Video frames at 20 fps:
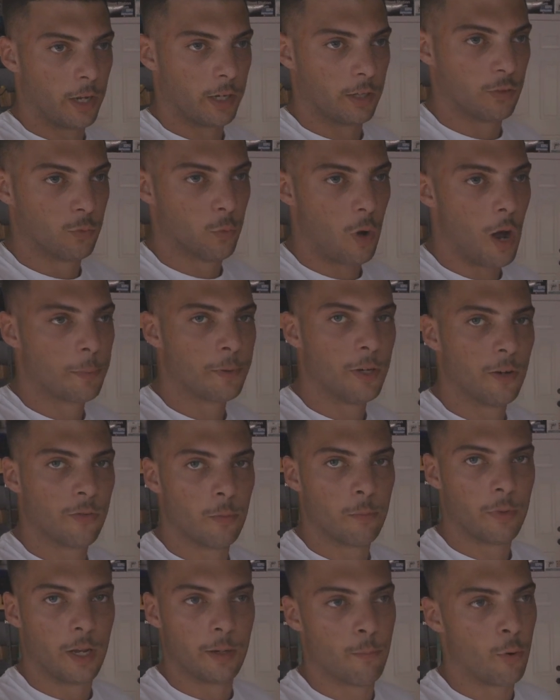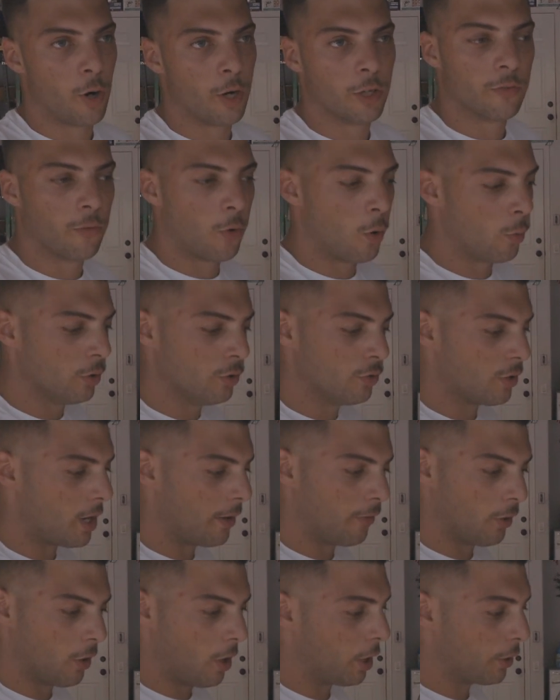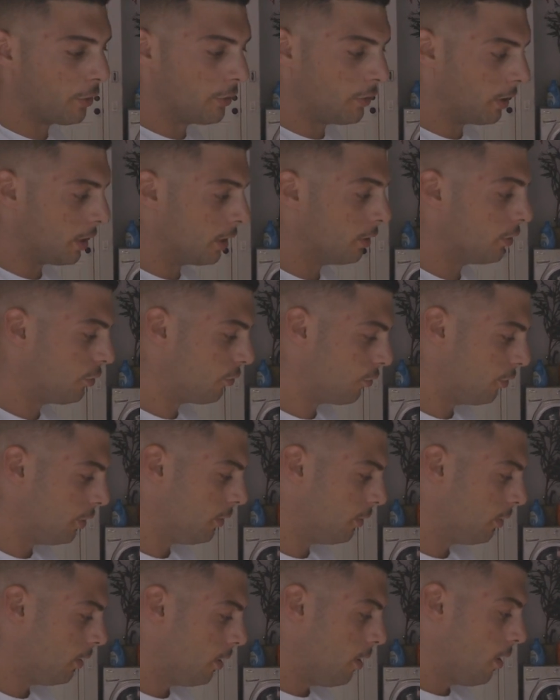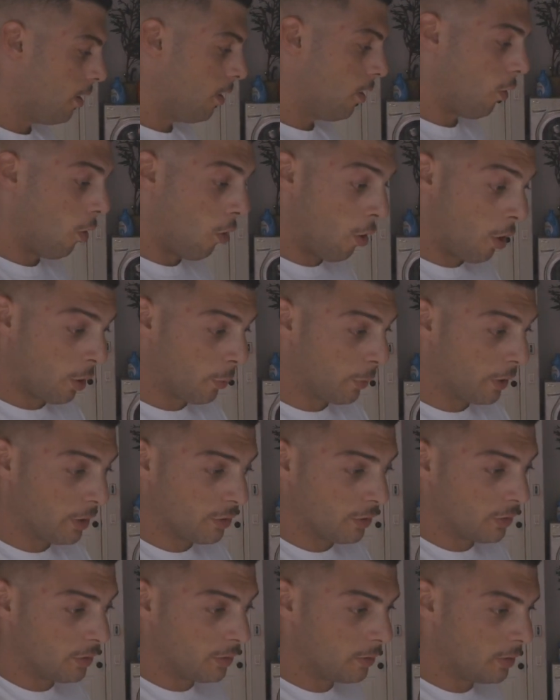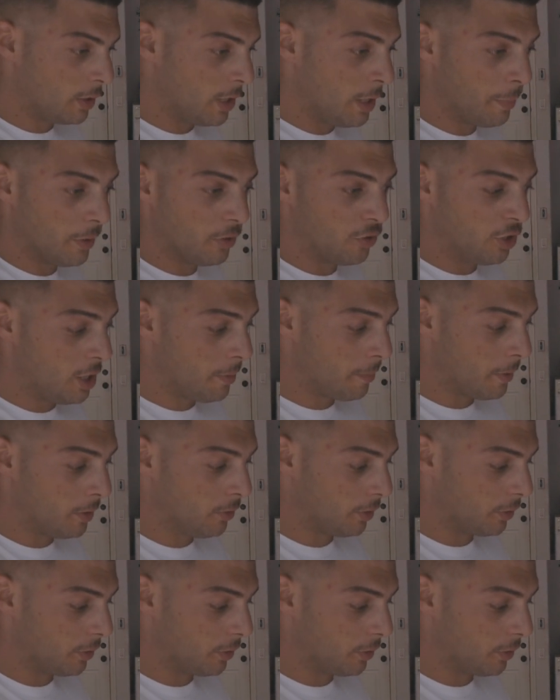like a swap kit from like Barnes 4-wheel drive or Arctic Industries, or we could just keep it cheap and